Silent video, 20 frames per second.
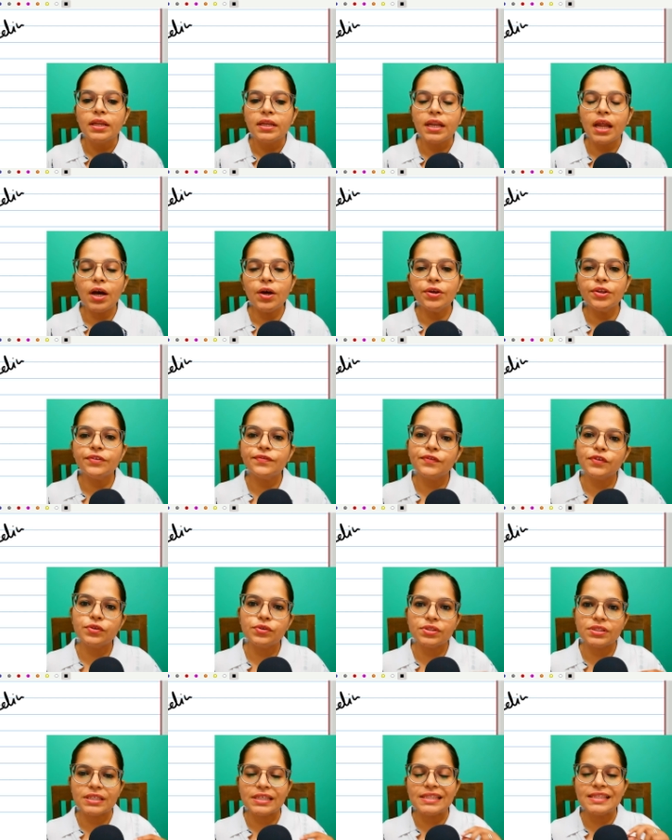Now, if
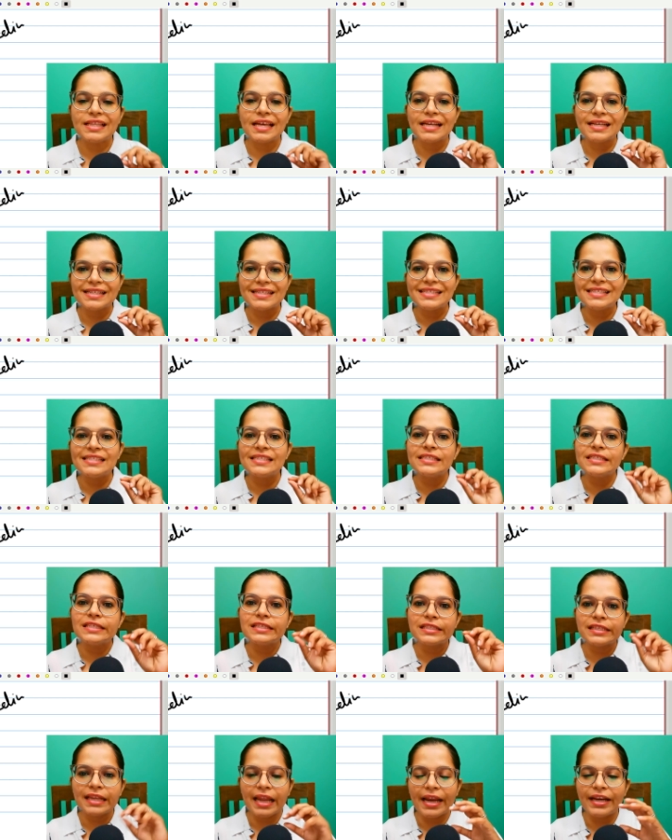you see, there is a
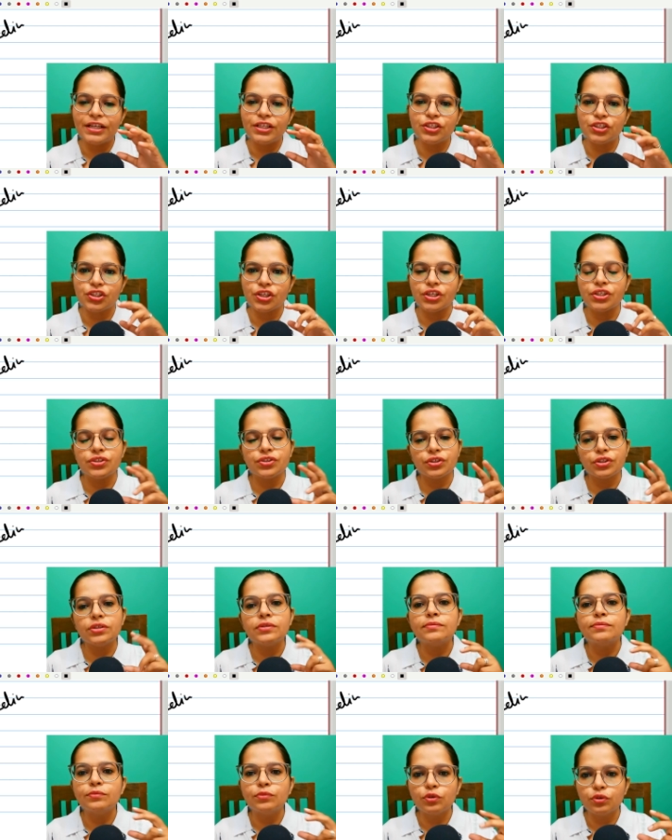slight change
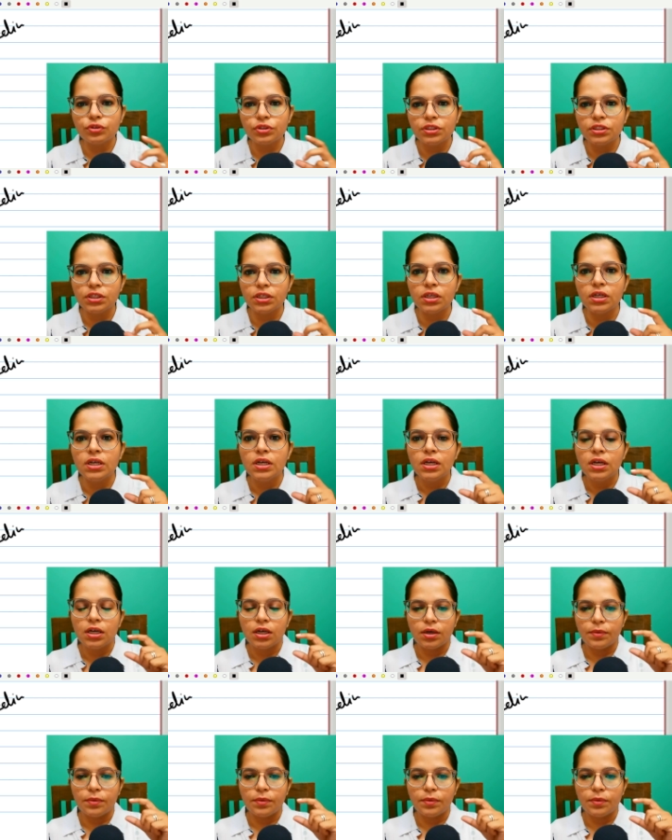in both the